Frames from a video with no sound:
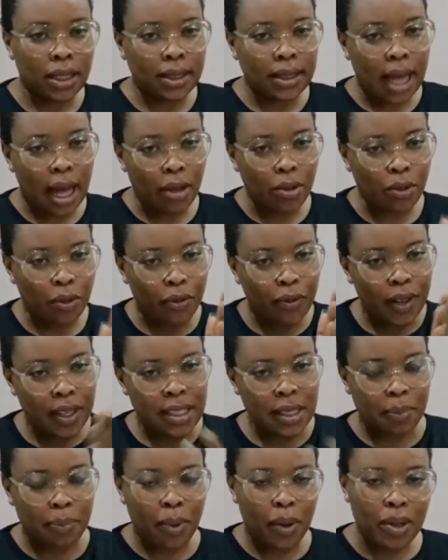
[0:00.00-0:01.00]
Now you face
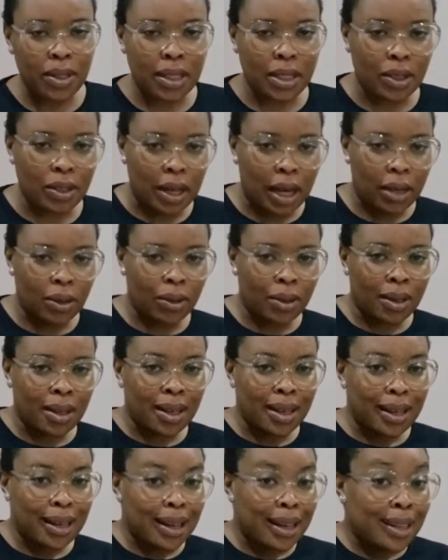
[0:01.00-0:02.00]
the pausing, you cannot.
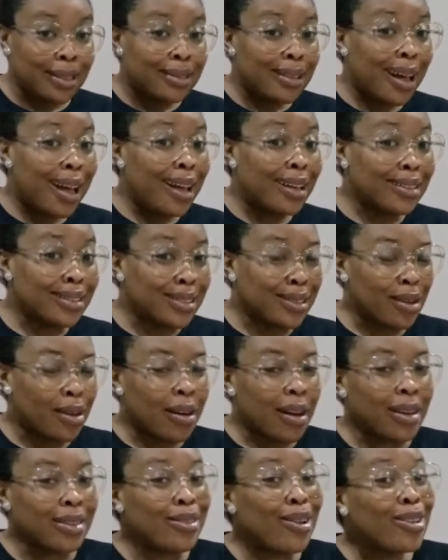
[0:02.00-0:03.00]
That
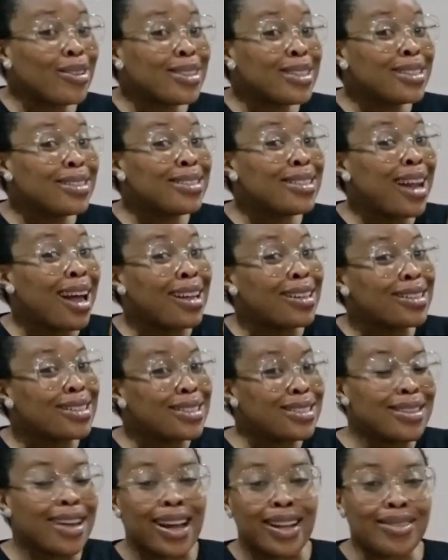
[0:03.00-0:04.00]
Laura, you know this
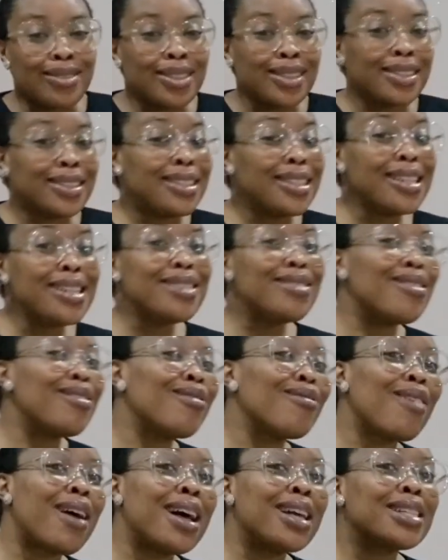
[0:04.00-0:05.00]
dancing you are doing. See,
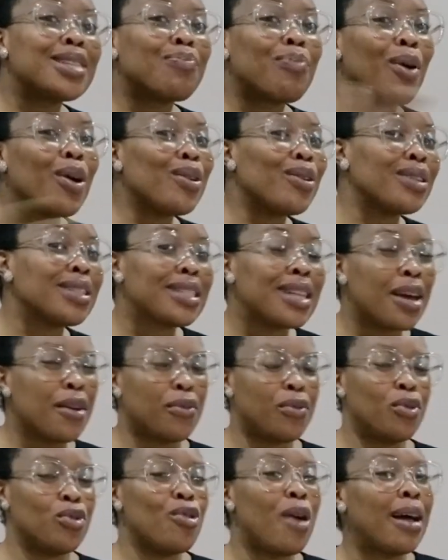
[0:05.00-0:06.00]
don't go and spoil yourself.
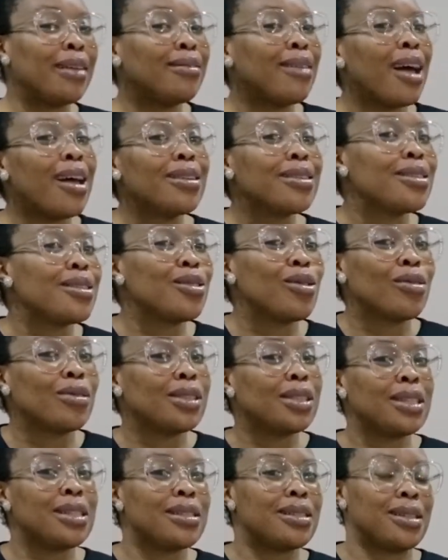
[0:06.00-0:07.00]
You are dancing on
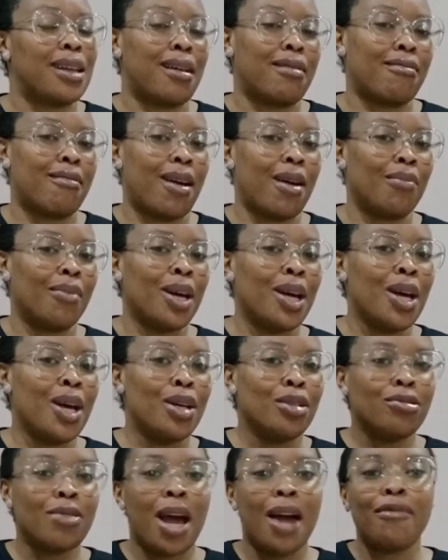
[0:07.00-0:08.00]
the Instagram.
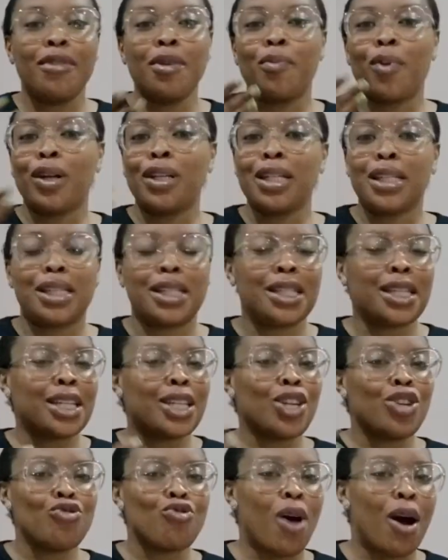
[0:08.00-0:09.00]
Everybody is
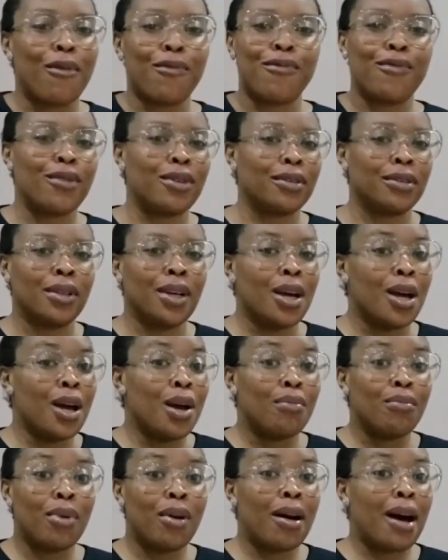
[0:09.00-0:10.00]
thinking you are fun.
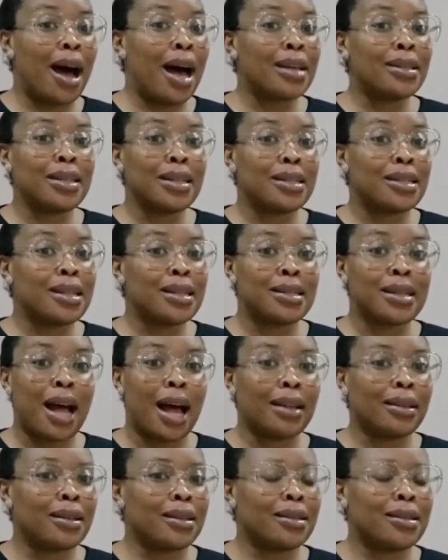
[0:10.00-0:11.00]
But as it is
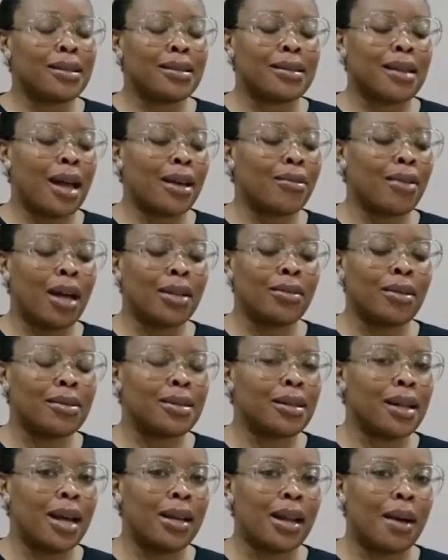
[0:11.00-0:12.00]
like this, it's like you are just
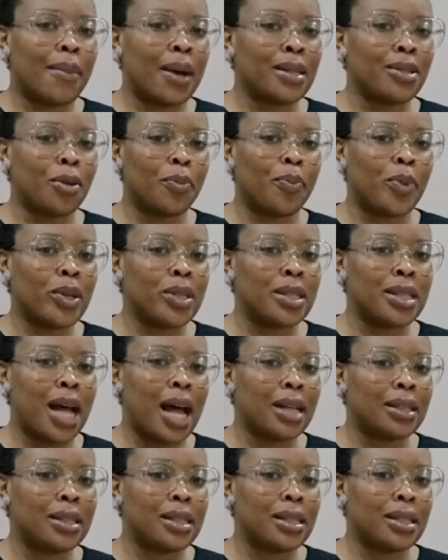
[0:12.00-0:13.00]
lying about your
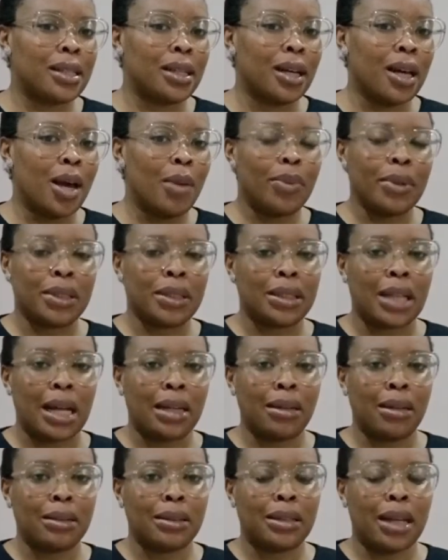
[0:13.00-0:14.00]
personality. Because I
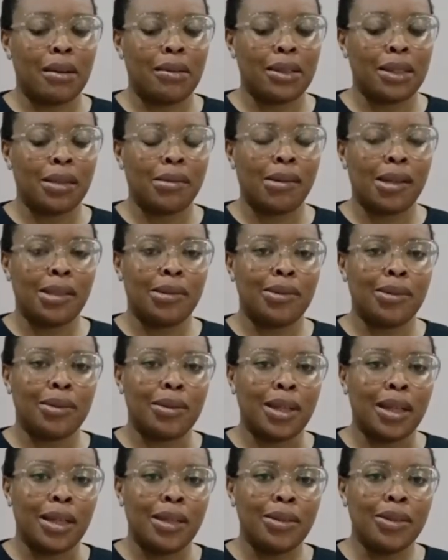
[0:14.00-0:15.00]
don't understand what you're going to do.
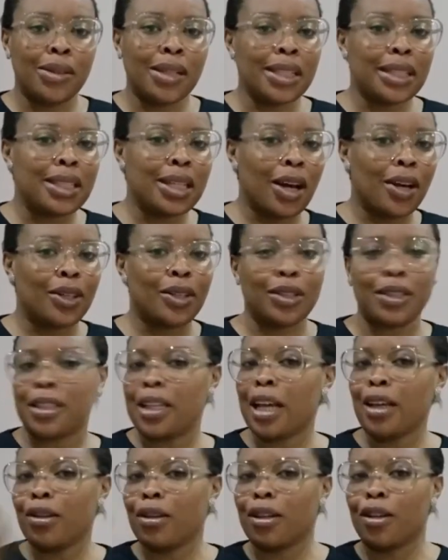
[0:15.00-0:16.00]
You're going to talk. You
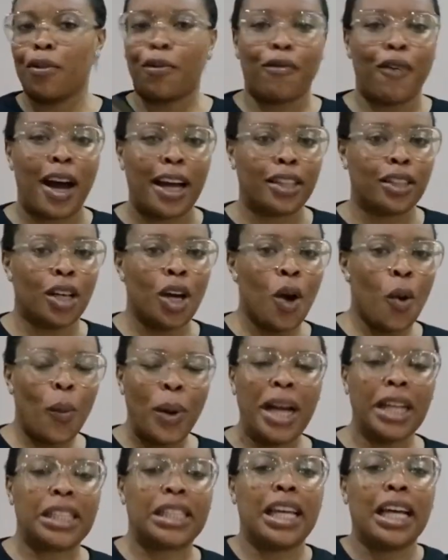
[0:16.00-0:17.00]
say you're going to fight.
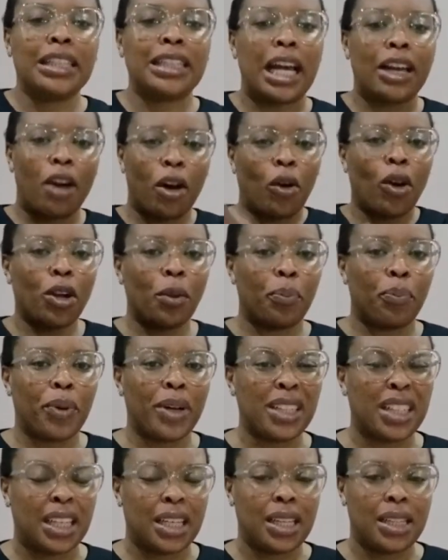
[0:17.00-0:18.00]
We think that you're going to
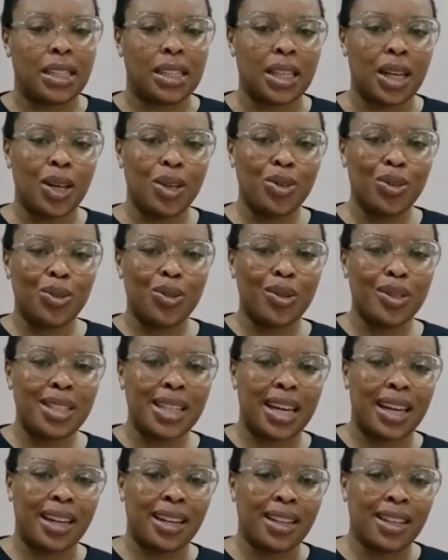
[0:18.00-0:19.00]
bring the heat. You go
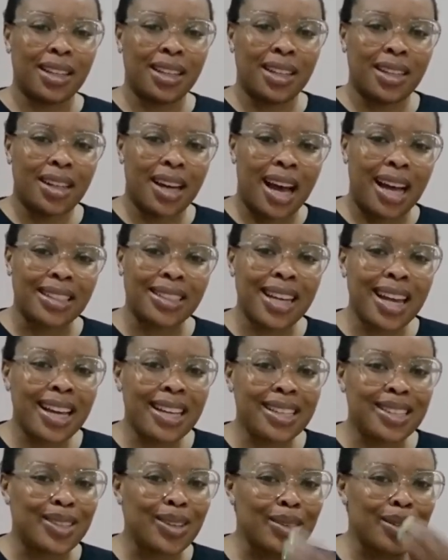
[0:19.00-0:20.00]
there. Ashe
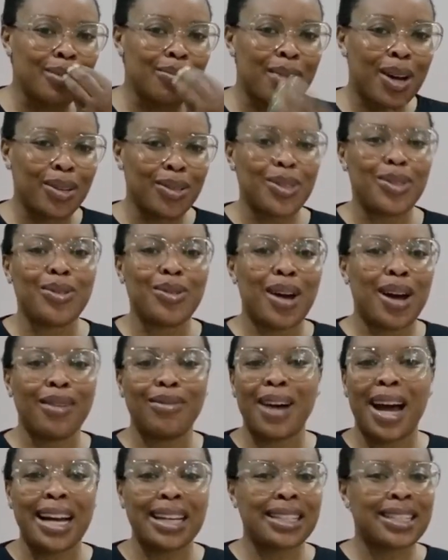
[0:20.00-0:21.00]
is just mouth. You have
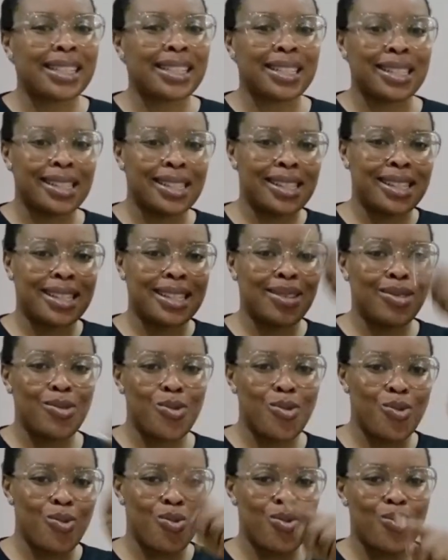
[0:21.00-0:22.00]
action. Zero.
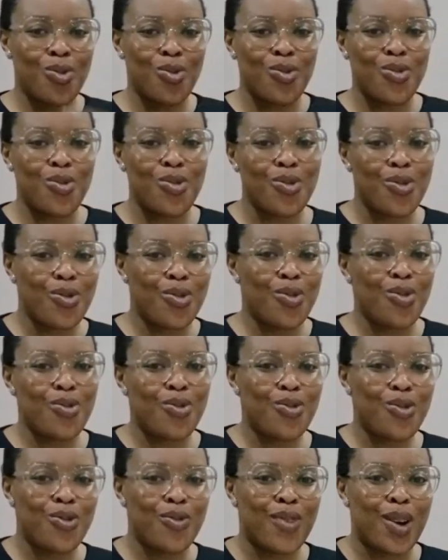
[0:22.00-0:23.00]
Udo.
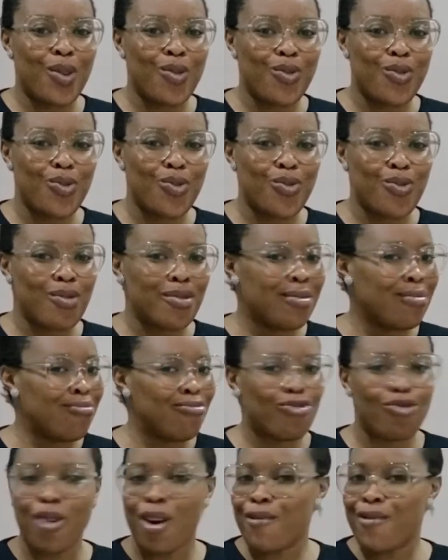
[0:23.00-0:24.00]
Over. Udo.
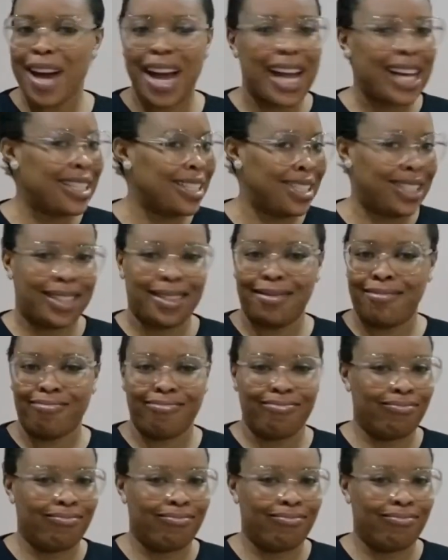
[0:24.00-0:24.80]
Don't have action.